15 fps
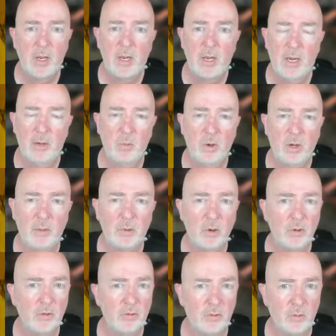And what I'm going
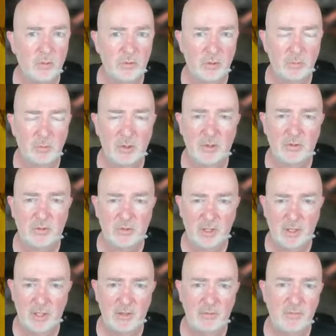to do is I'm going to
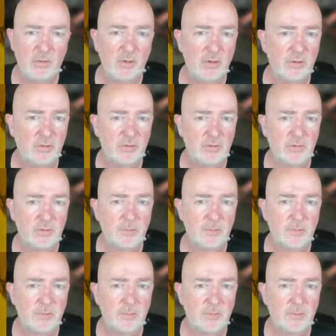save this